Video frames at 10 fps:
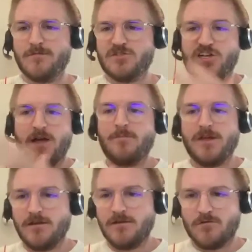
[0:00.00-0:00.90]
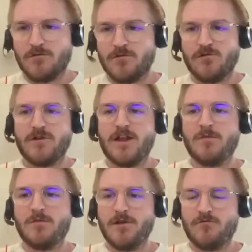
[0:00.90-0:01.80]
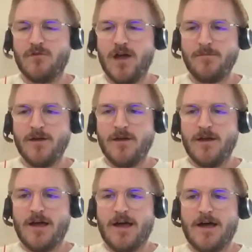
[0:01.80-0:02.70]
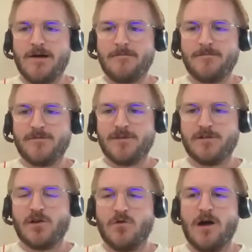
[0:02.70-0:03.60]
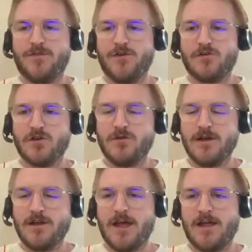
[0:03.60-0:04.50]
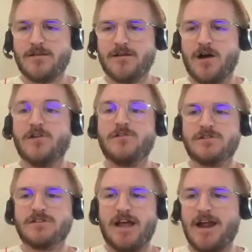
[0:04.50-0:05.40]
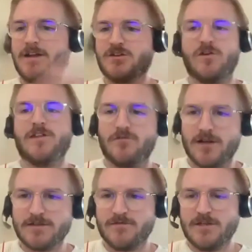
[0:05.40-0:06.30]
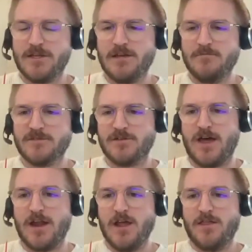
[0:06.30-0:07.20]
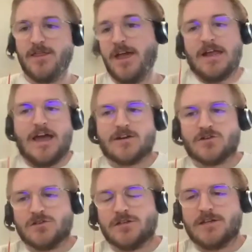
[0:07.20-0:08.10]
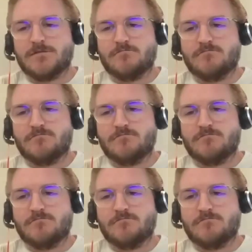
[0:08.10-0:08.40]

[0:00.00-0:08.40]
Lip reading: champion or your enablement rep to go out there and do it, and to understand how to train the rest of the team so that they can actually